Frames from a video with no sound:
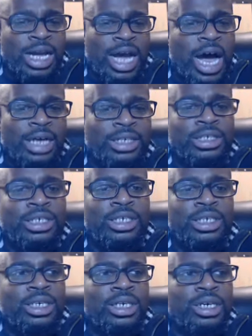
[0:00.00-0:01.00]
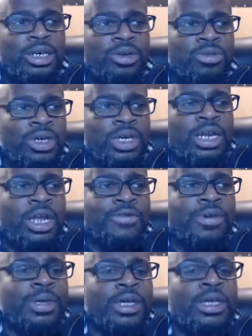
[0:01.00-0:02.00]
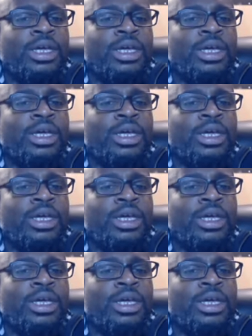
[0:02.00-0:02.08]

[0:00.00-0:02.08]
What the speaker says: gods. We can never be